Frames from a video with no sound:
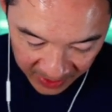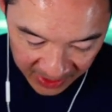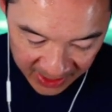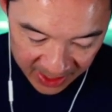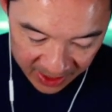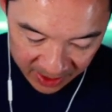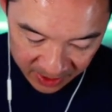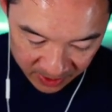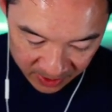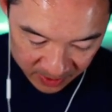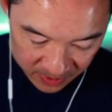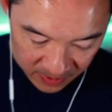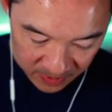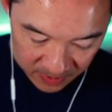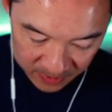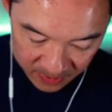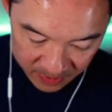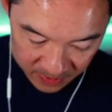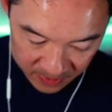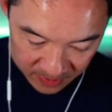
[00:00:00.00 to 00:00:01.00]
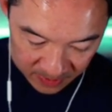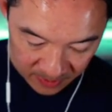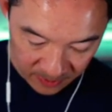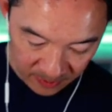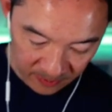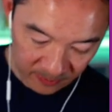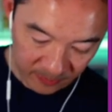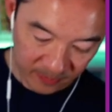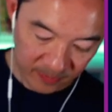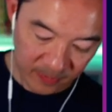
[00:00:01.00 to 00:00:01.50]
Gil.
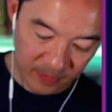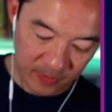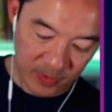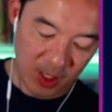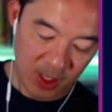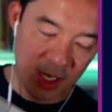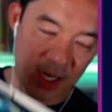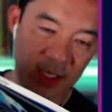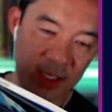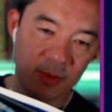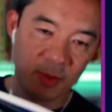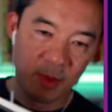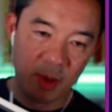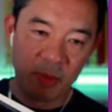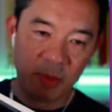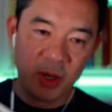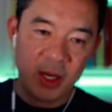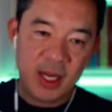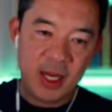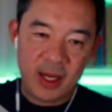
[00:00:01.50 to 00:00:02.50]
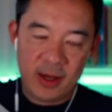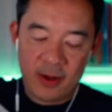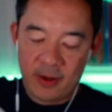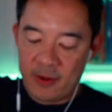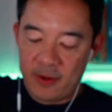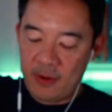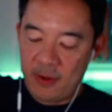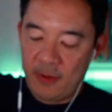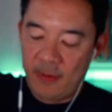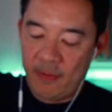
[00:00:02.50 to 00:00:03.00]
You guys remember
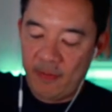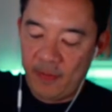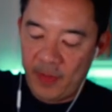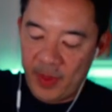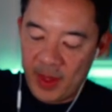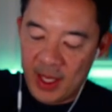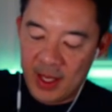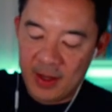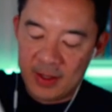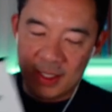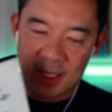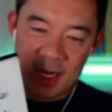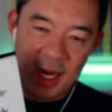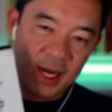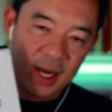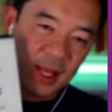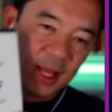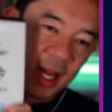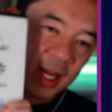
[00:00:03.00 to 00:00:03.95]
Gil? He's kind of